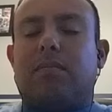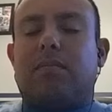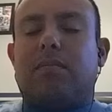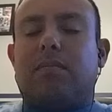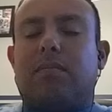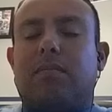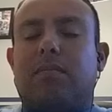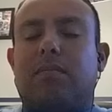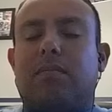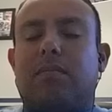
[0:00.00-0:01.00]
Okay,
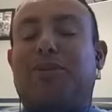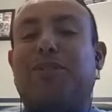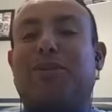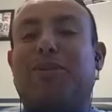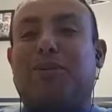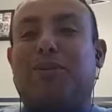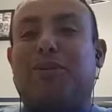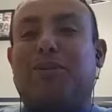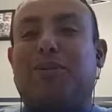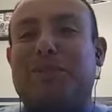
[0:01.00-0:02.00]
to answer all those
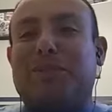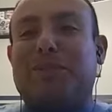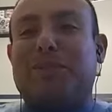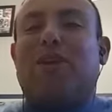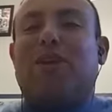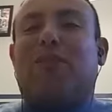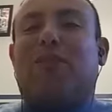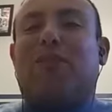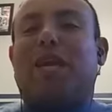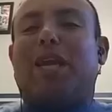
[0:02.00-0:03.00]
questions, 4
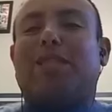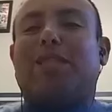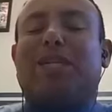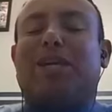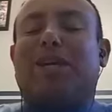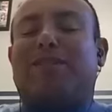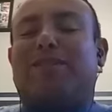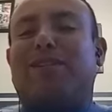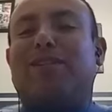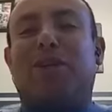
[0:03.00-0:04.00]
games, is it enough?
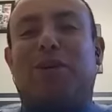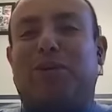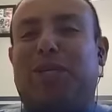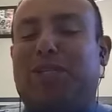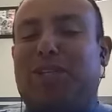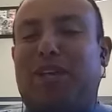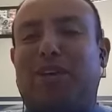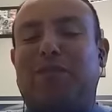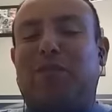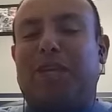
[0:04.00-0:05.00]
No, he should not have
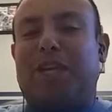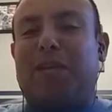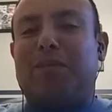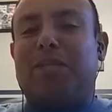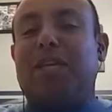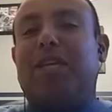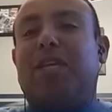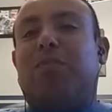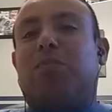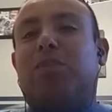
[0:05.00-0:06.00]
gone 4 games.
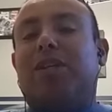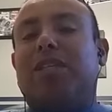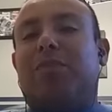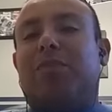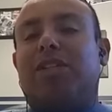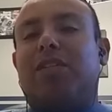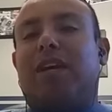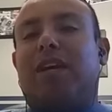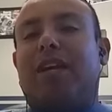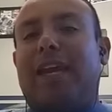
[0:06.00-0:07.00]
Realistically, he probably should have
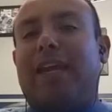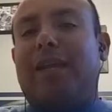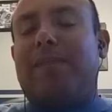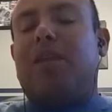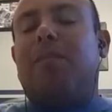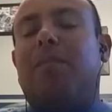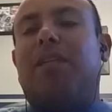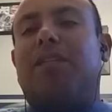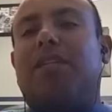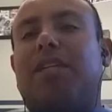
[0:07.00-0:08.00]
gone 8.
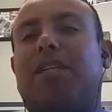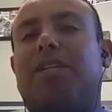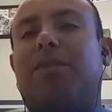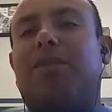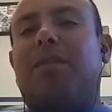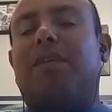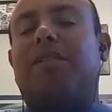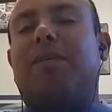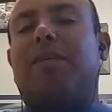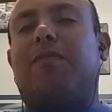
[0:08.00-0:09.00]
Belichick should probably have been
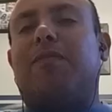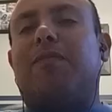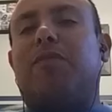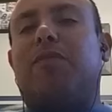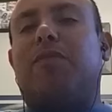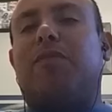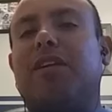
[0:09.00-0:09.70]
suspended for the year.